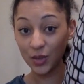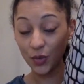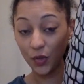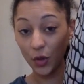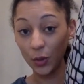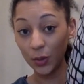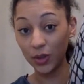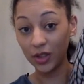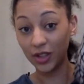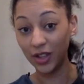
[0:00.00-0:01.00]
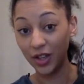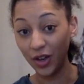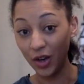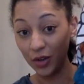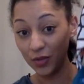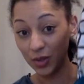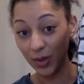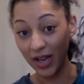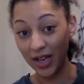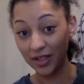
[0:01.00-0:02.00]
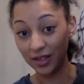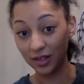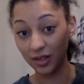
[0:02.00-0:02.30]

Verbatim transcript: full of squares.